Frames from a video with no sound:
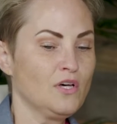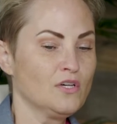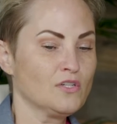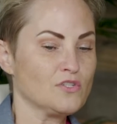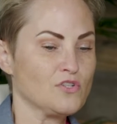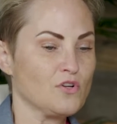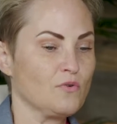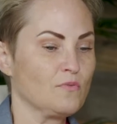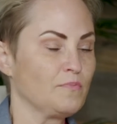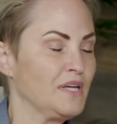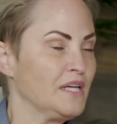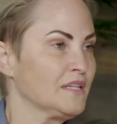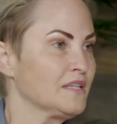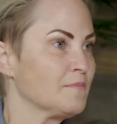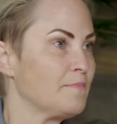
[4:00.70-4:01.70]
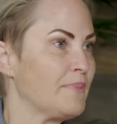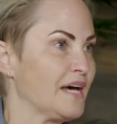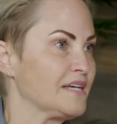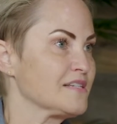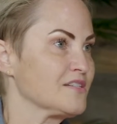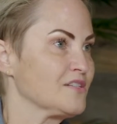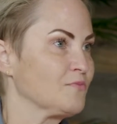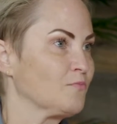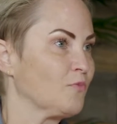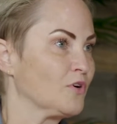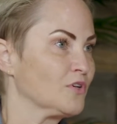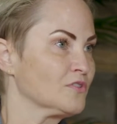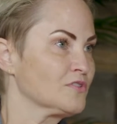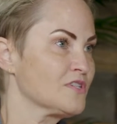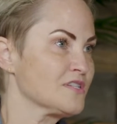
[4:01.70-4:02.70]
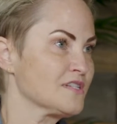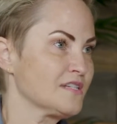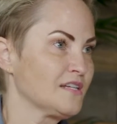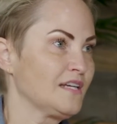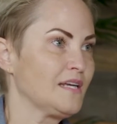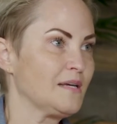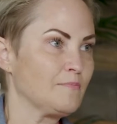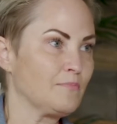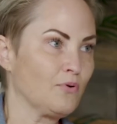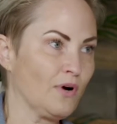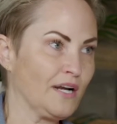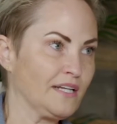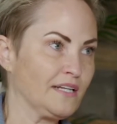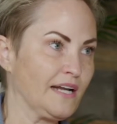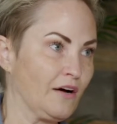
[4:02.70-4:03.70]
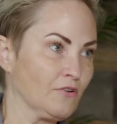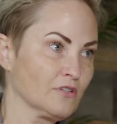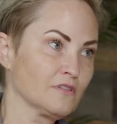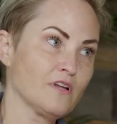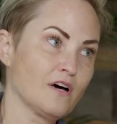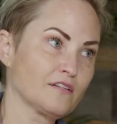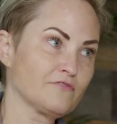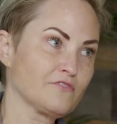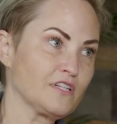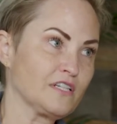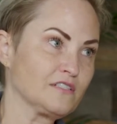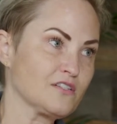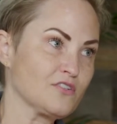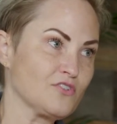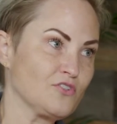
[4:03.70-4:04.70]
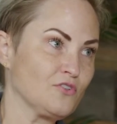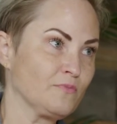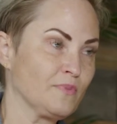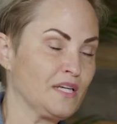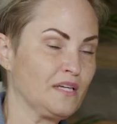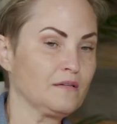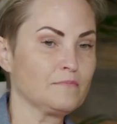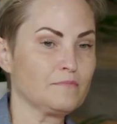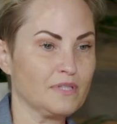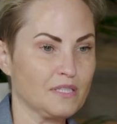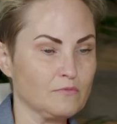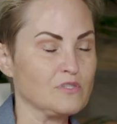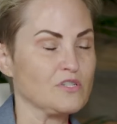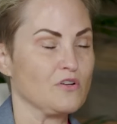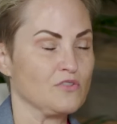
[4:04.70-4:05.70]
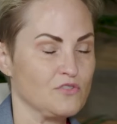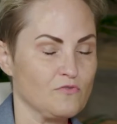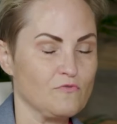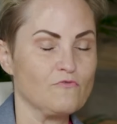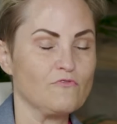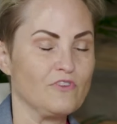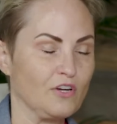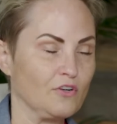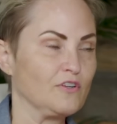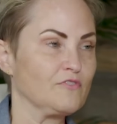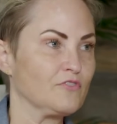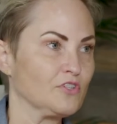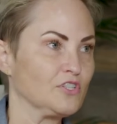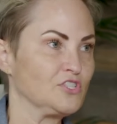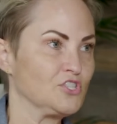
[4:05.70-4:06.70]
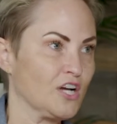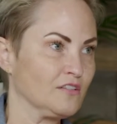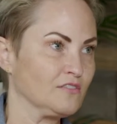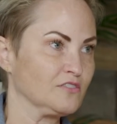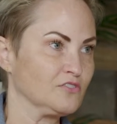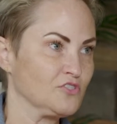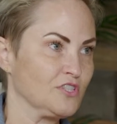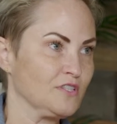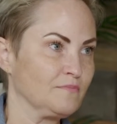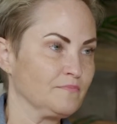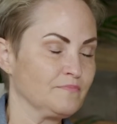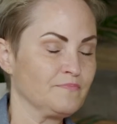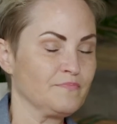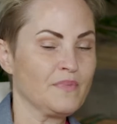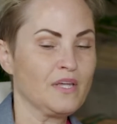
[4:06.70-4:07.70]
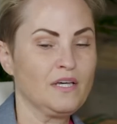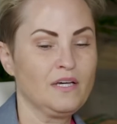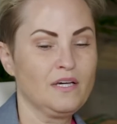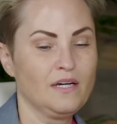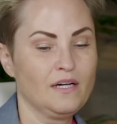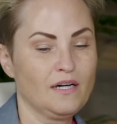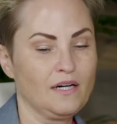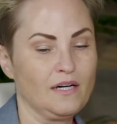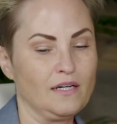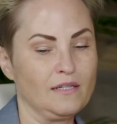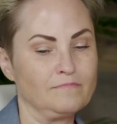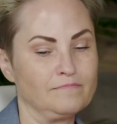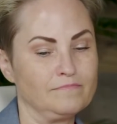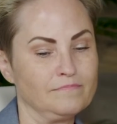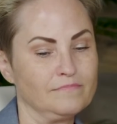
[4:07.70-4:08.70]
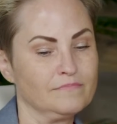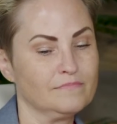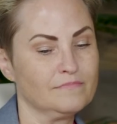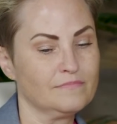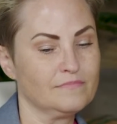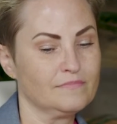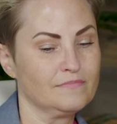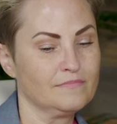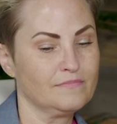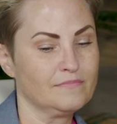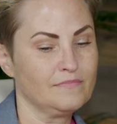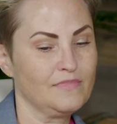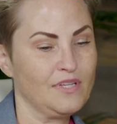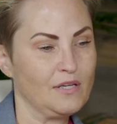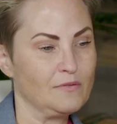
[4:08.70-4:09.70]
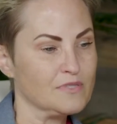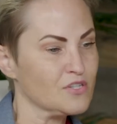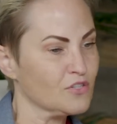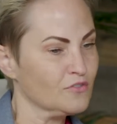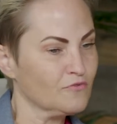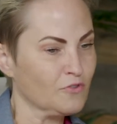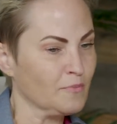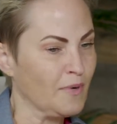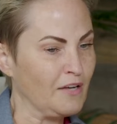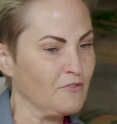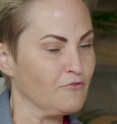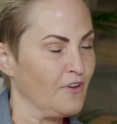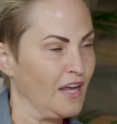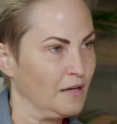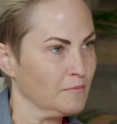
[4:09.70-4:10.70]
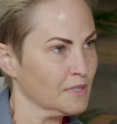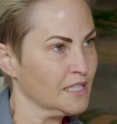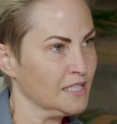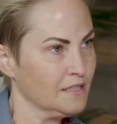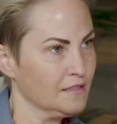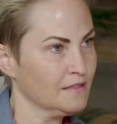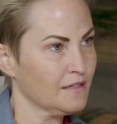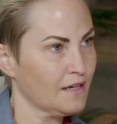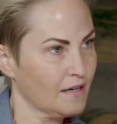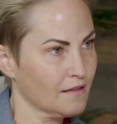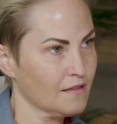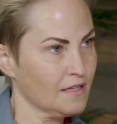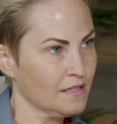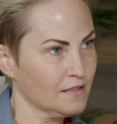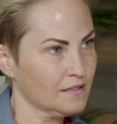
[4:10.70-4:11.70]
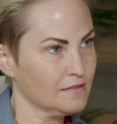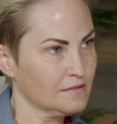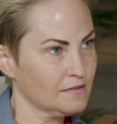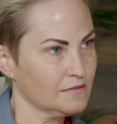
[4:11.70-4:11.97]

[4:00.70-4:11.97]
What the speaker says: So being the best and worst, it pointed out a lot of things to me, but it was also very, very challenging. It was good for my family, I think.